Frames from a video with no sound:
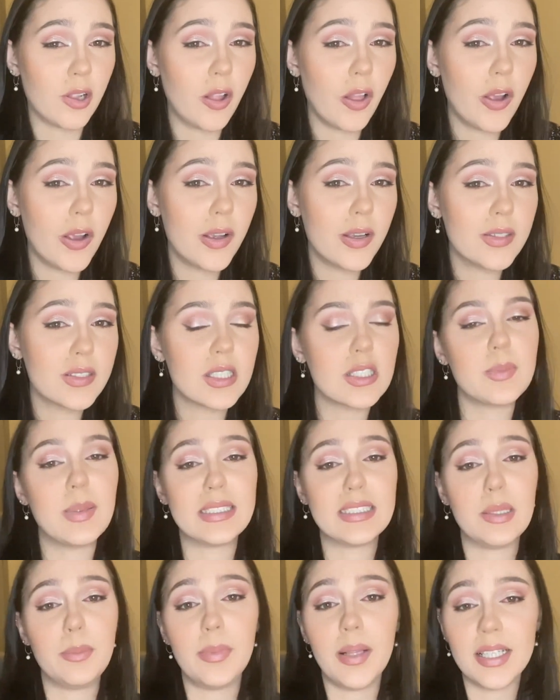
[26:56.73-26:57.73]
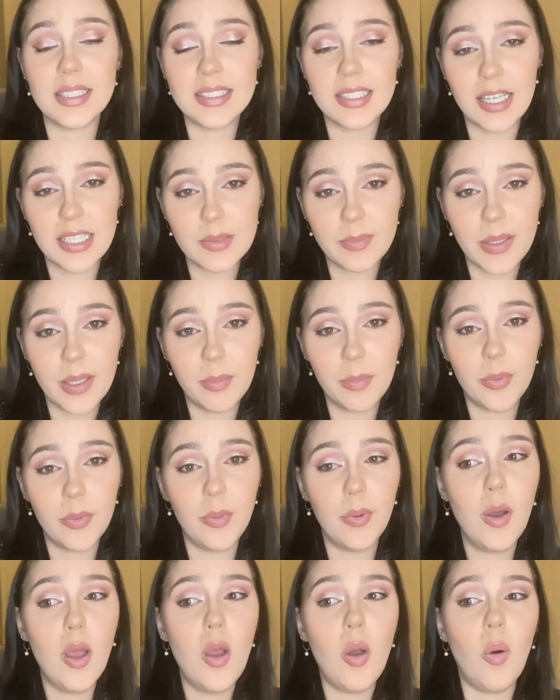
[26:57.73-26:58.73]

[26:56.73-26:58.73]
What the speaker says: clothes, especially plus size people